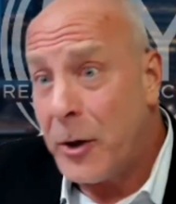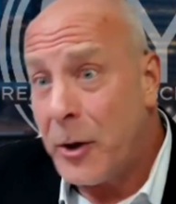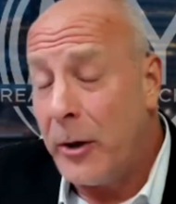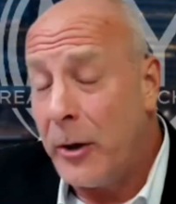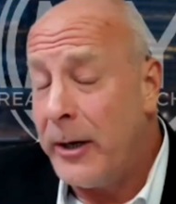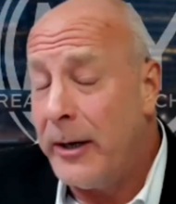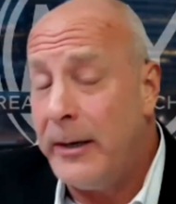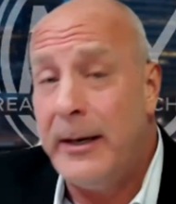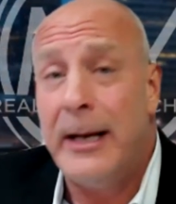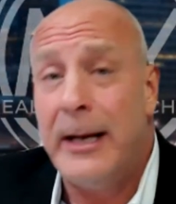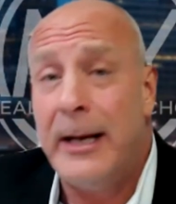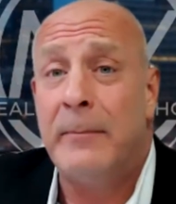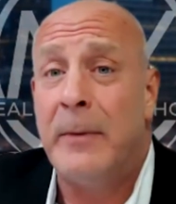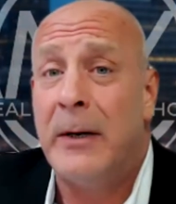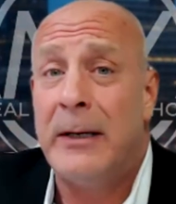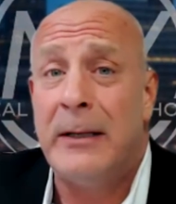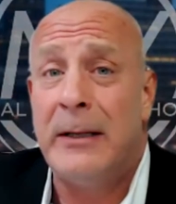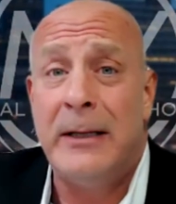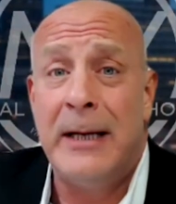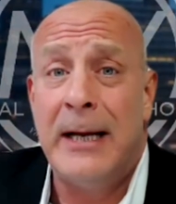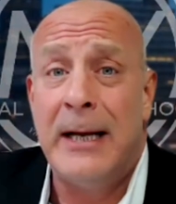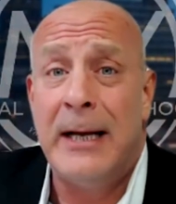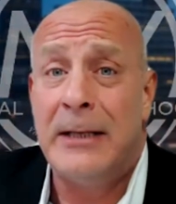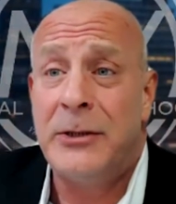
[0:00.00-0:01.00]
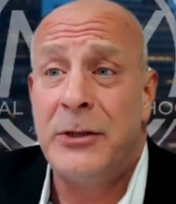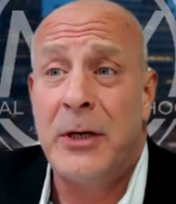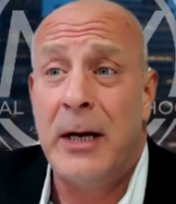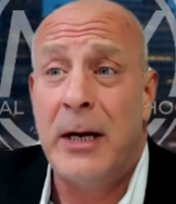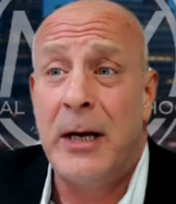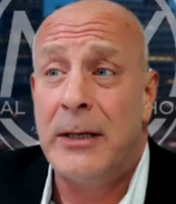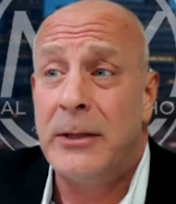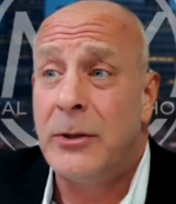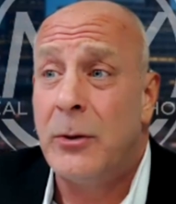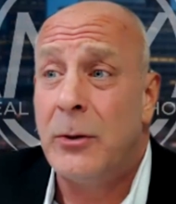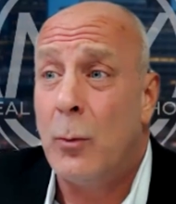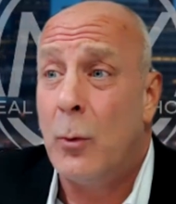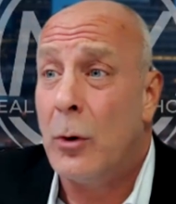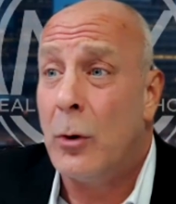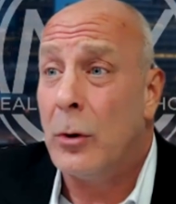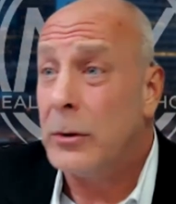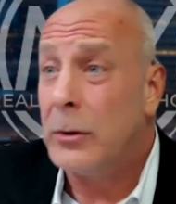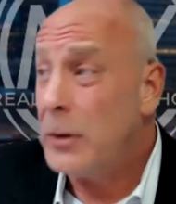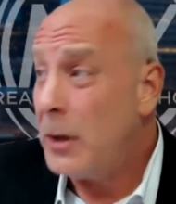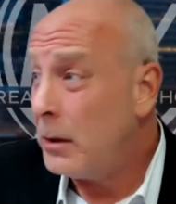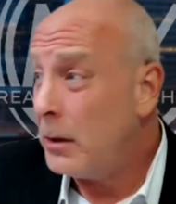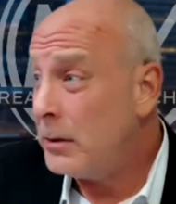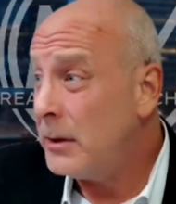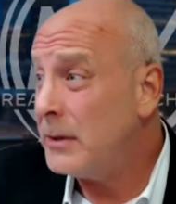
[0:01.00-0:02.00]
are an enigma in the education world.
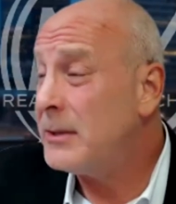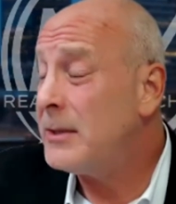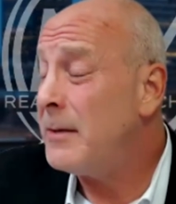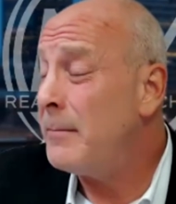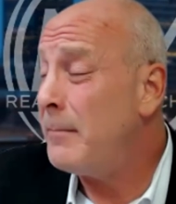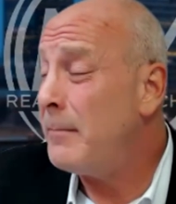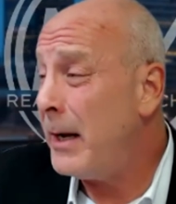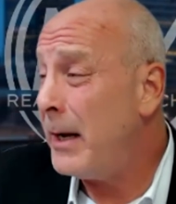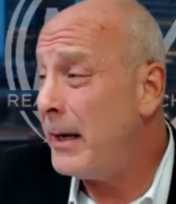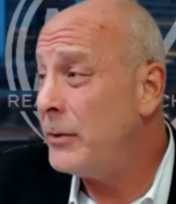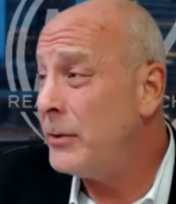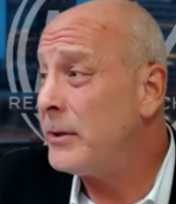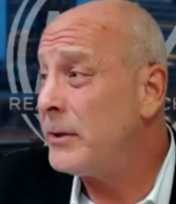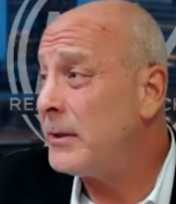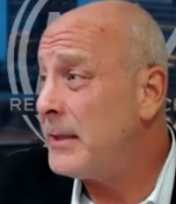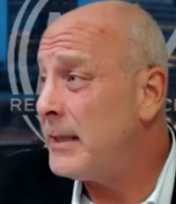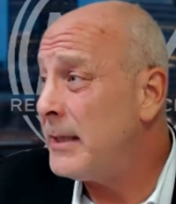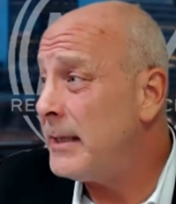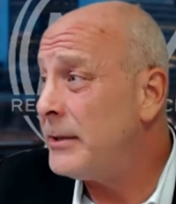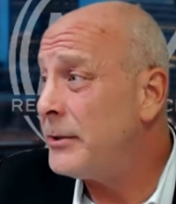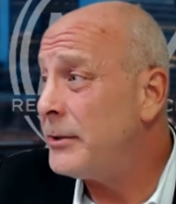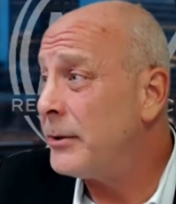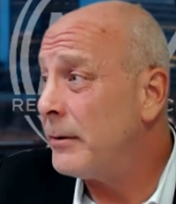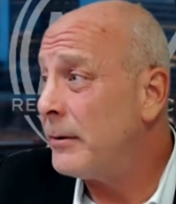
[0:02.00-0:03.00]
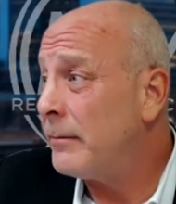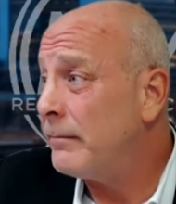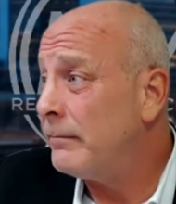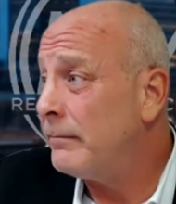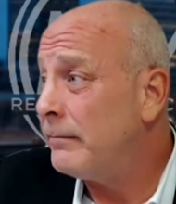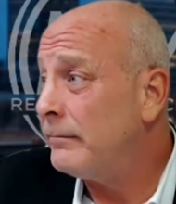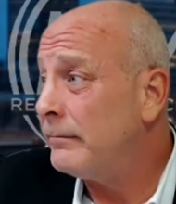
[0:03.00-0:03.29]
Talk to somebody who's a teacher.